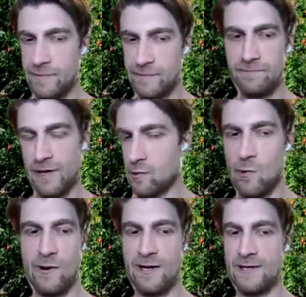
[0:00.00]

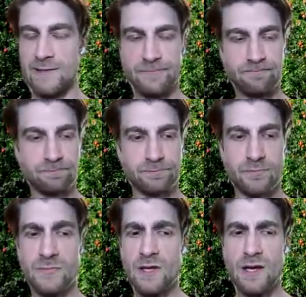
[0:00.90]
Bitcoin and
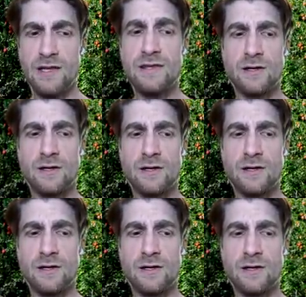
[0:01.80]

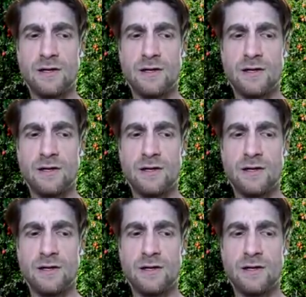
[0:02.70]
Ethereum.